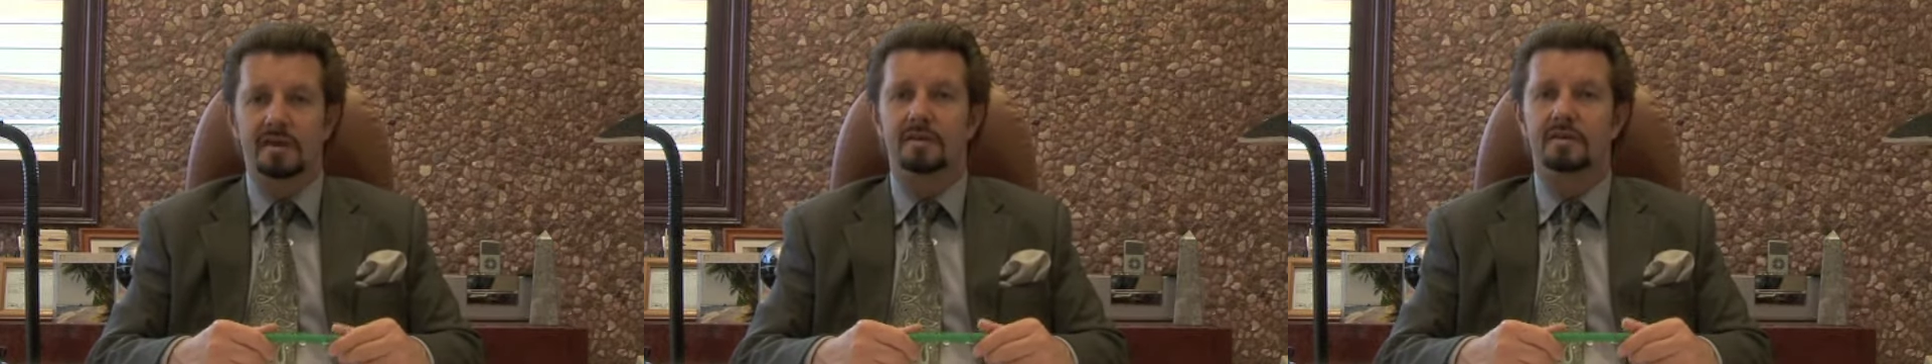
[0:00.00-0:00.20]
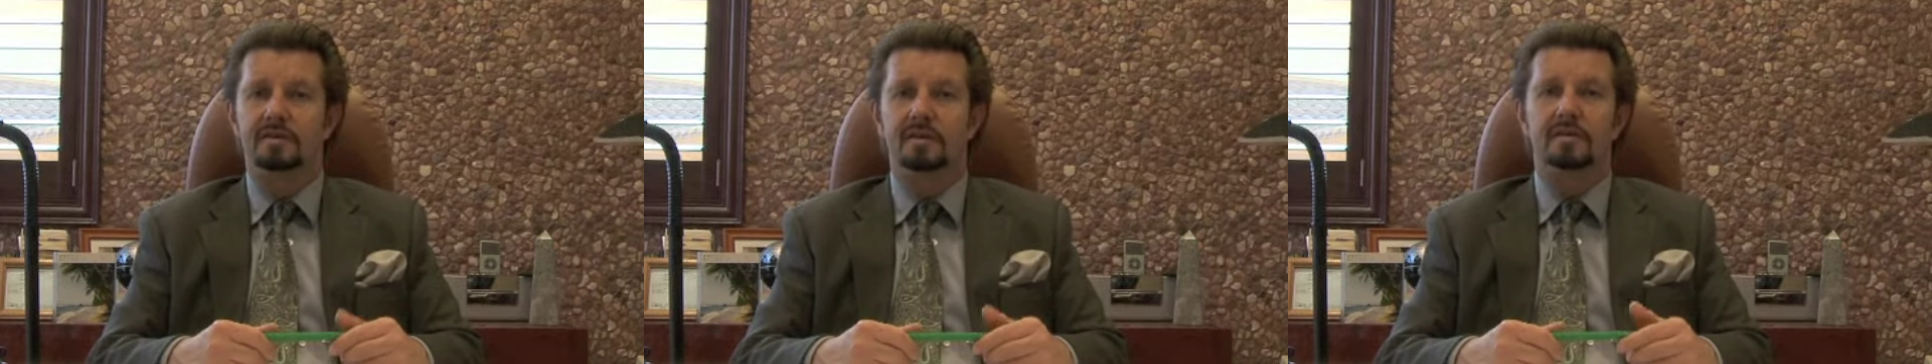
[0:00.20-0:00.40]

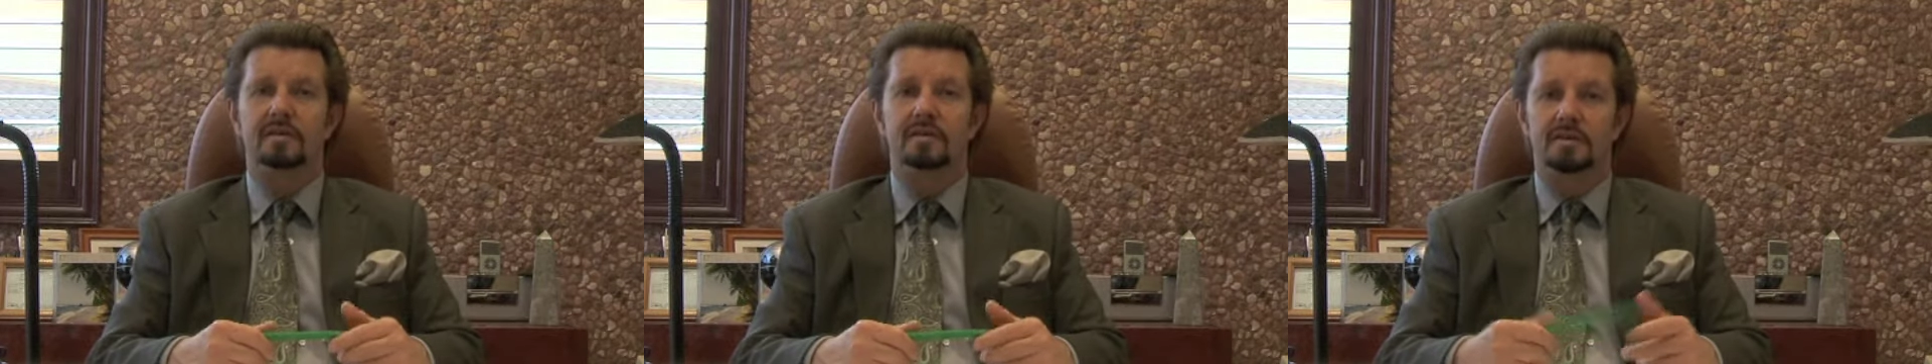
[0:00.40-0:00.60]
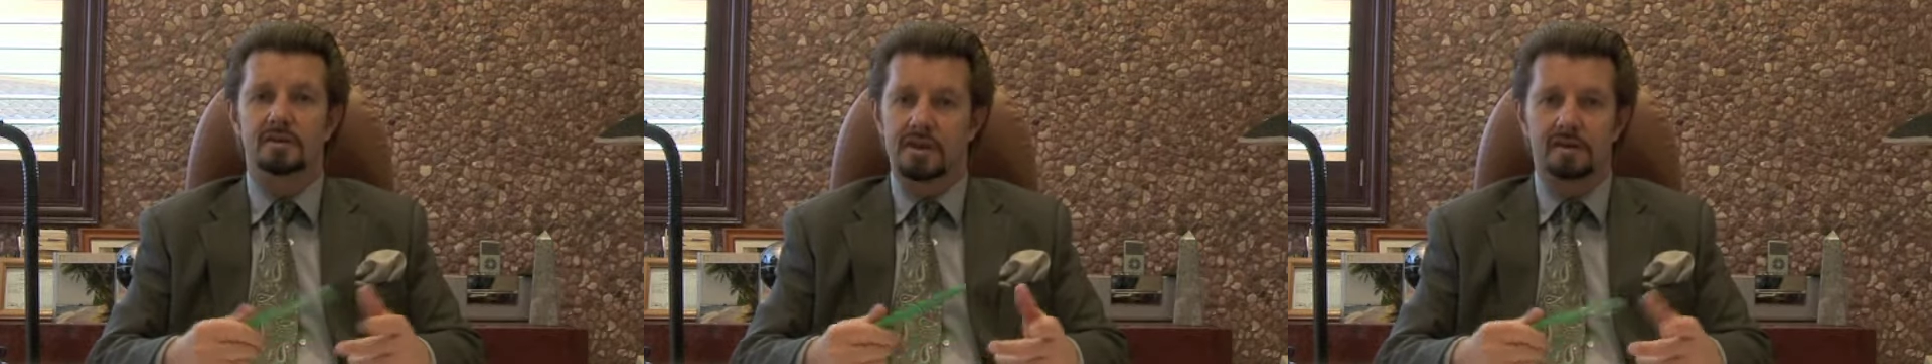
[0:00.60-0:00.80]
on this
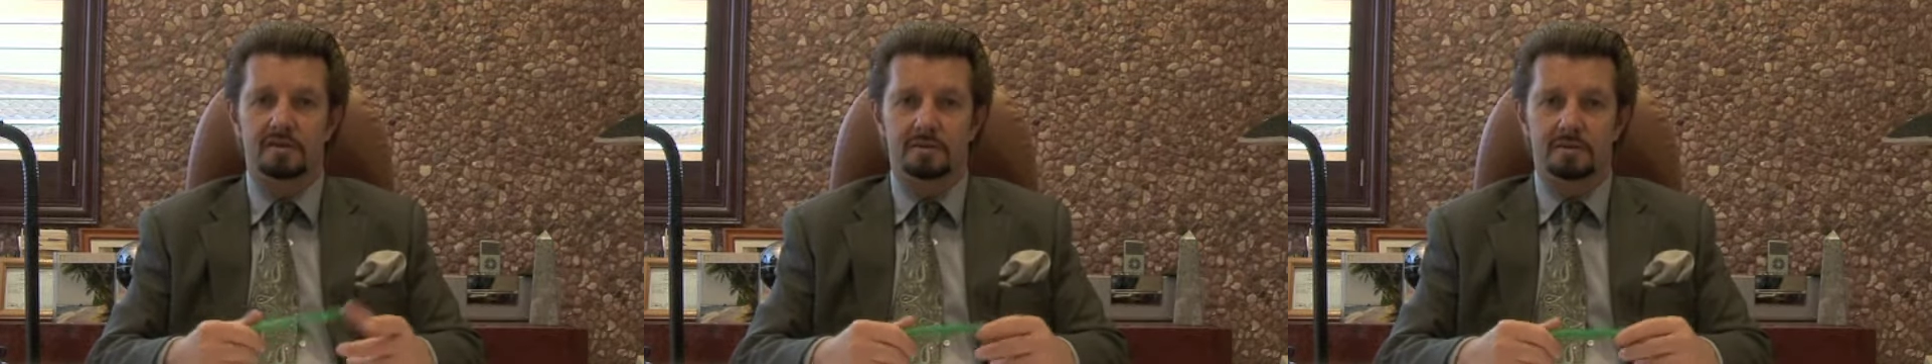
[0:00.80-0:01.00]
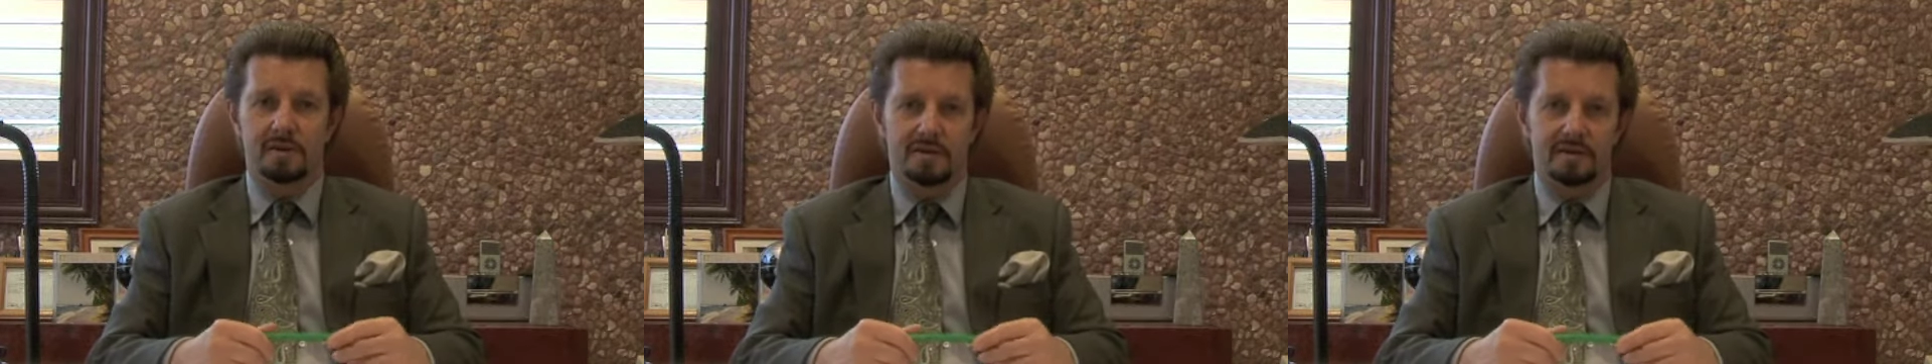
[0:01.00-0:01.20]
earth that share
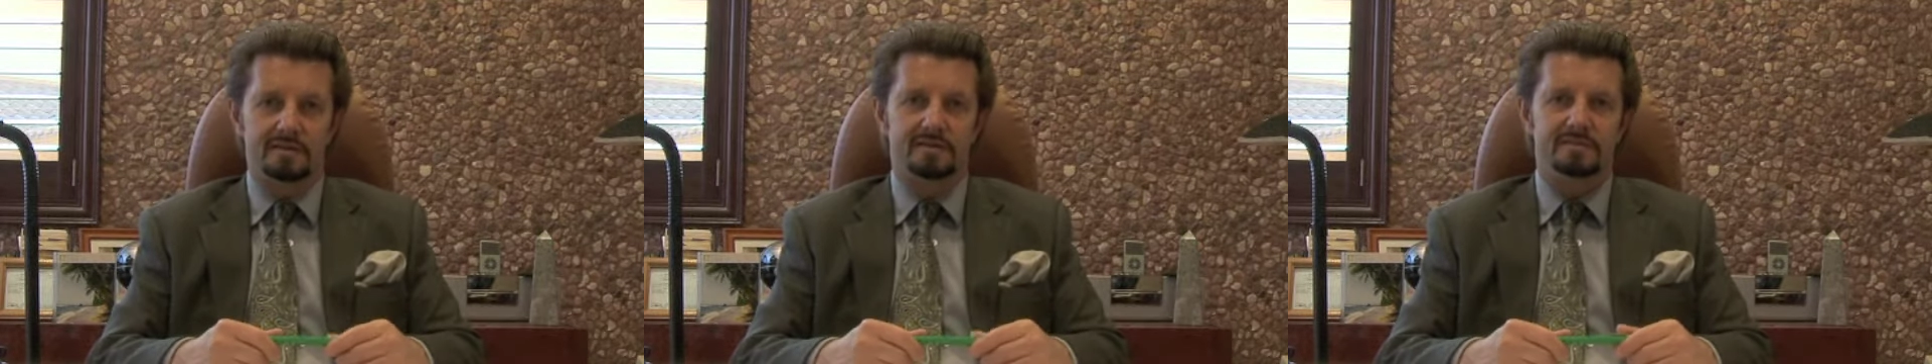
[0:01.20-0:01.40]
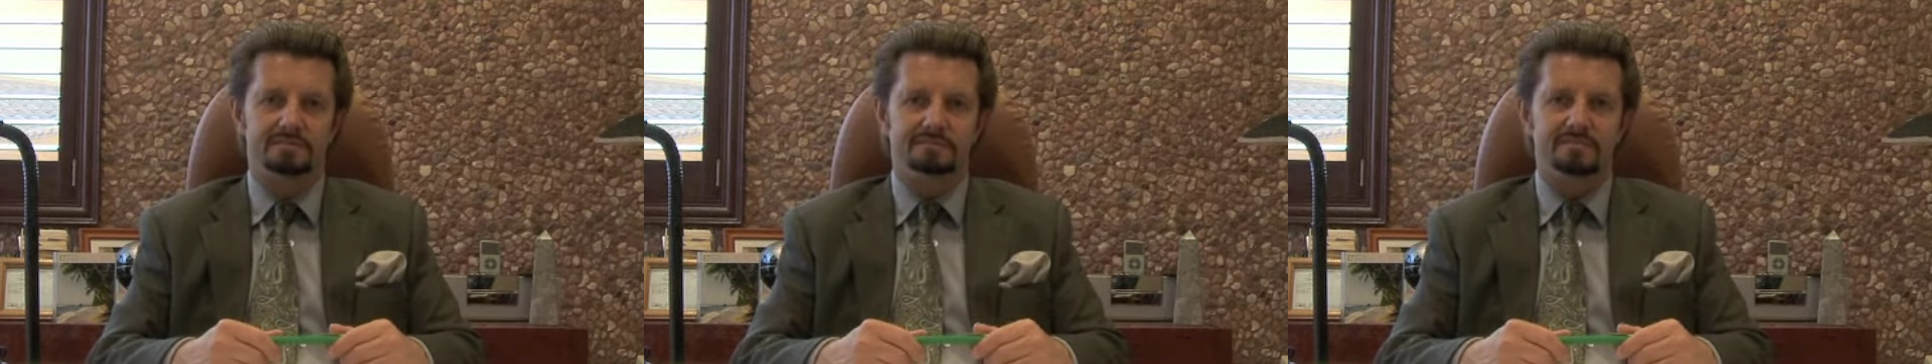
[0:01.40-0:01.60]
it with
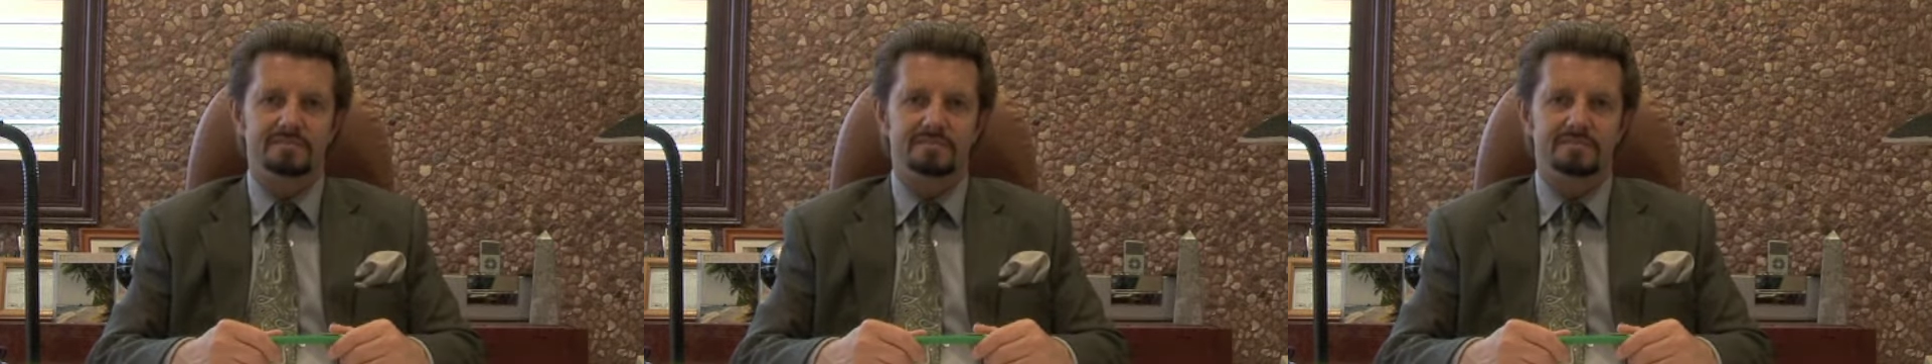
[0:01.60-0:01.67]
us.